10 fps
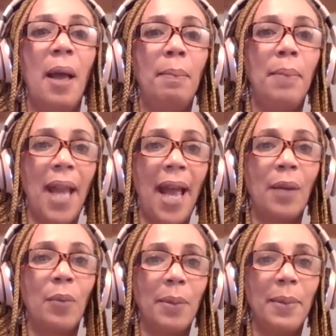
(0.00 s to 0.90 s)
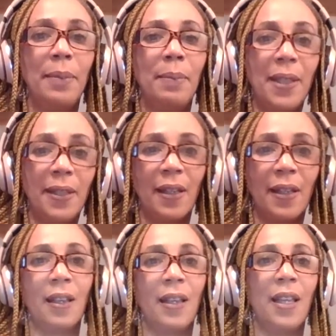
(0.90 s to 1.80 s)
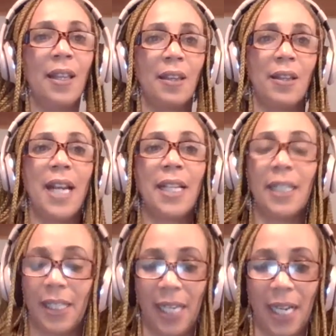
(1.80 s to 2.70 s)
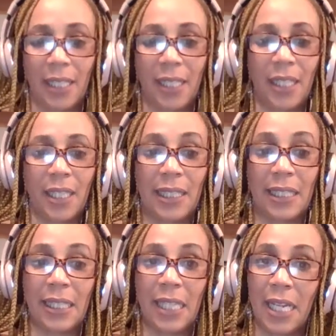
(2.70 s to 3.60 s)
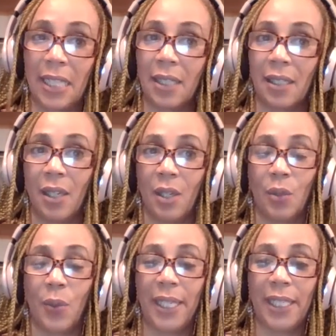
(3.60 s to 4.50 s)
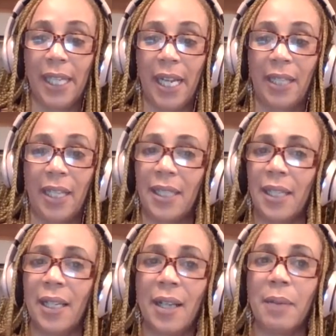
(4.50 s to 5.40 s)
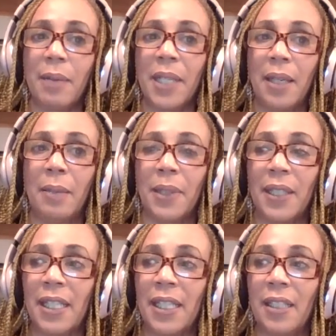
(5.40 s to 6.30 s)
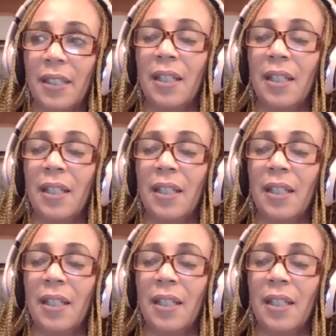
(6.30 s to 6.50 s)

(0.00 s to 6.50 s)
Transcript: Black women missing in the United States since 2010. That's an alarming number, isn't it?